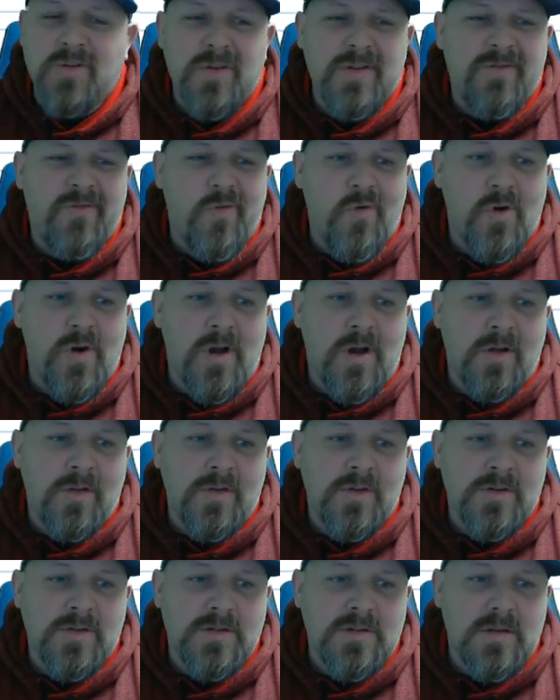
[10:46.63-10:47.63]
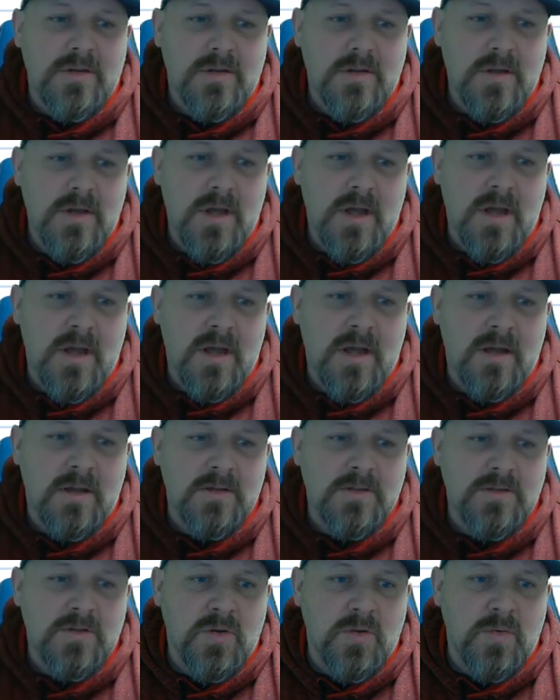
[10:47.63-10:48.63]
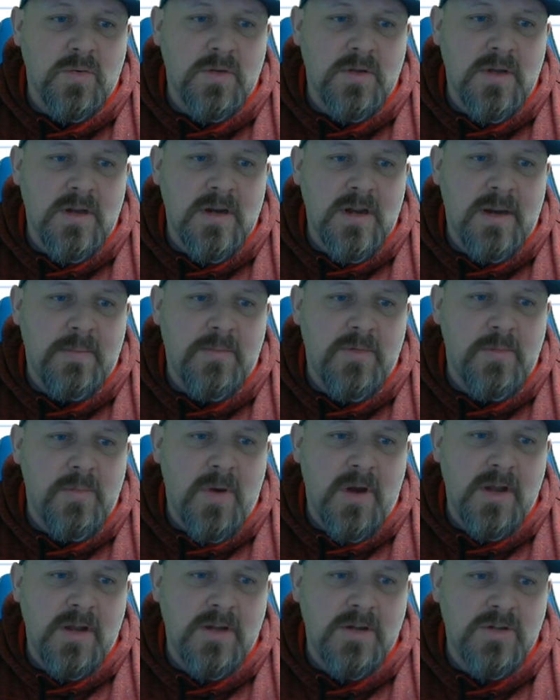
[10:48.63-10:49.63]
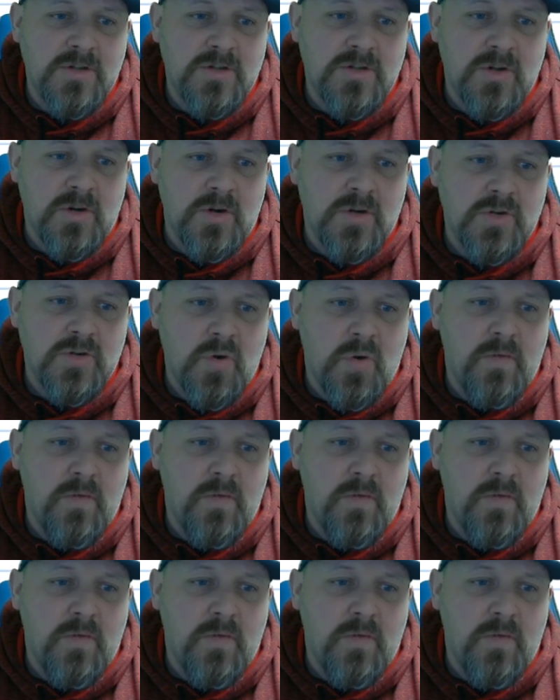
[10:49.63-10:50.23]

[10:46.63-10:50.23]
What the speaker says: only $4, so it upped my insurance